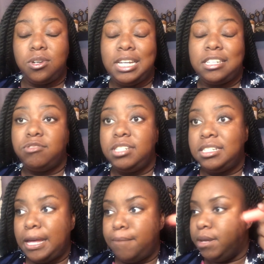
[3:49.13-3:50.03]
It doesn't really
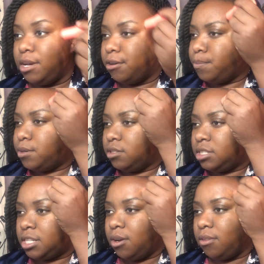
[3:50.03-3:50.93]
say buildable,
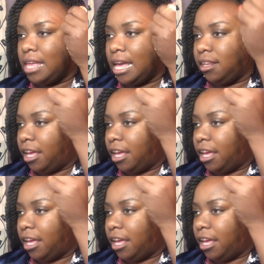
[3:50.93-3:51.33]
so that